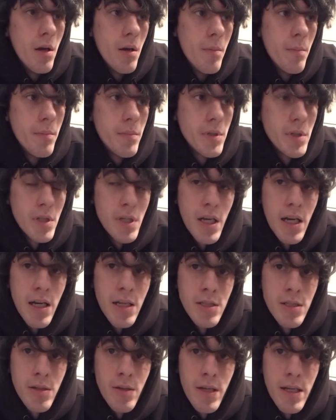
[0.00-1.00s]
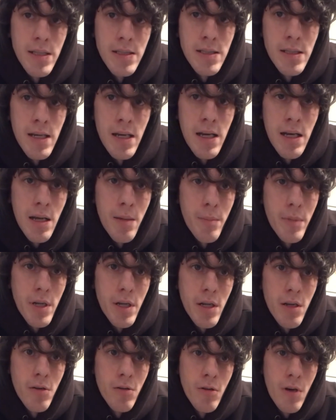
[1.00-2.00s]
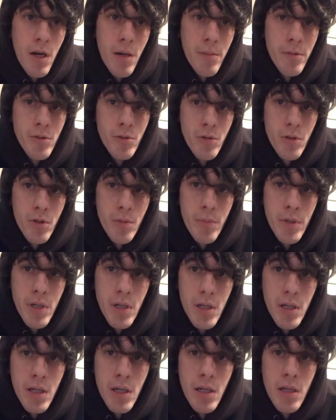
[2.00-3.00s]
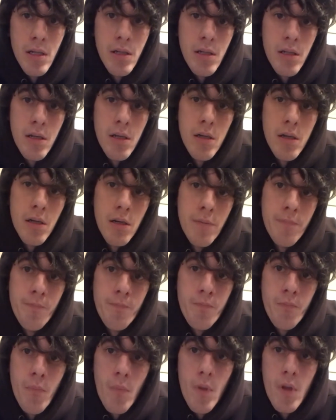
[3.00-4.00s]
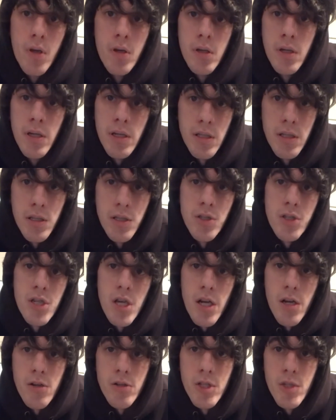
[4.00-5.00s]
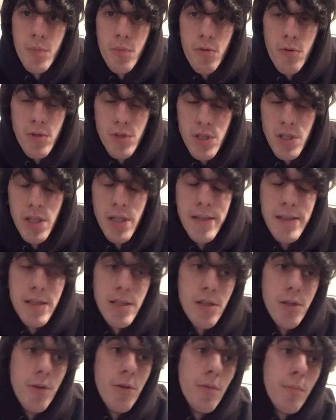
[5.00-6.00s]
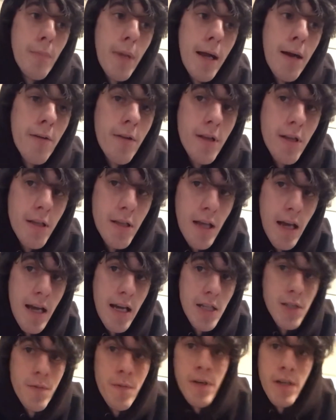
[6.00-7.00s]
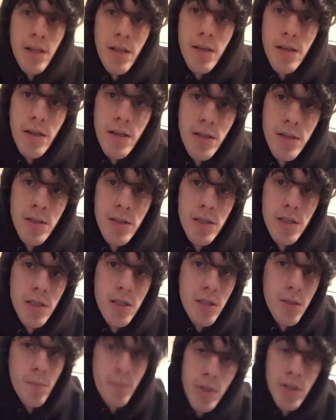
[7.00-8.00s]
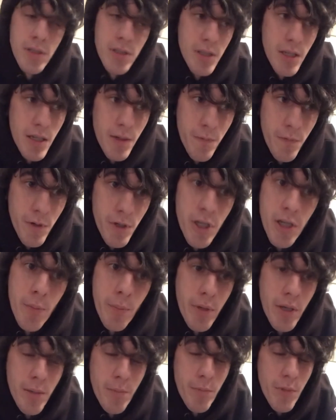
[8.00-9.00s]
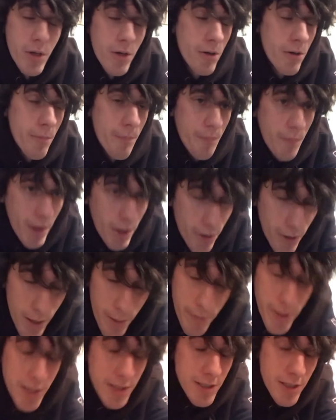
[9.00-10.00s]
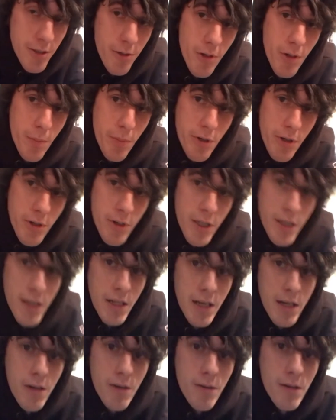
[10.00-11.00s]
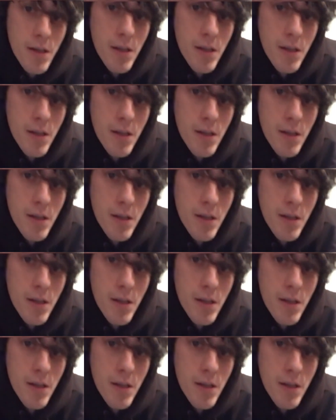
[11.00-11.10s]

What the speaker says: But yeah, so that's that. I'm gonna go grab a drill bit and get this Checkered Sports ECU mounted in the hatch finally, because it's been sitting for deep. Even though I don't have an ECU to put on it now,